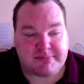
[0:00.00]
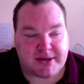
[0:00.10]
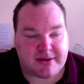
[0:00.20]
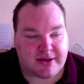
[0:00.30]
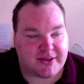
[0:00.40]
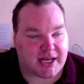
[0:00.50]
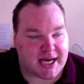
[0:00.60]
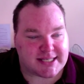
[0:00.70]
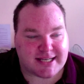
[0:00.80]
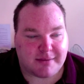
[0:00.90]
but the
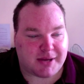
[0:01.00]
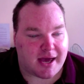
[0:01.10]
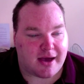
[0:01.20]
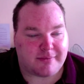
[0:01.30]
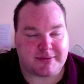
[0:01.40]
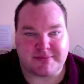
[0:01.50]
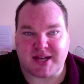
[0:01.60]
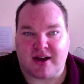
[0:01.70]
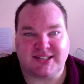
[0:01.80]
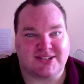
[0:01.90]
last couple of albums
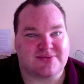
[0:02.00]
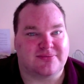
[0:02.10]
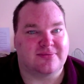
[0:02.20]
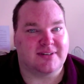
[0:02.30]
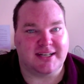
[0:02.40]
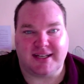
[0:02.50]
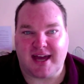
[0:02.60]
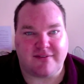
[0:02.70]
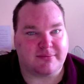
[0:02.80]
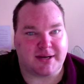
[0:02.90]
I just really
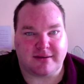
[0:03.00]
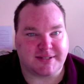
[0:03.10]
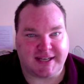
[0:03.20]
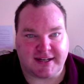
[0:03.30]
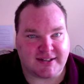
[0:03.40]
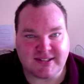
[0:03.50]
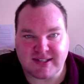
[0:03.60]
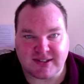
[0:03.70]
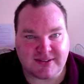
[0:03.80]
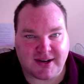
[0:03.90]
haven't been able to get
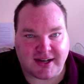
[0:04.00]
into.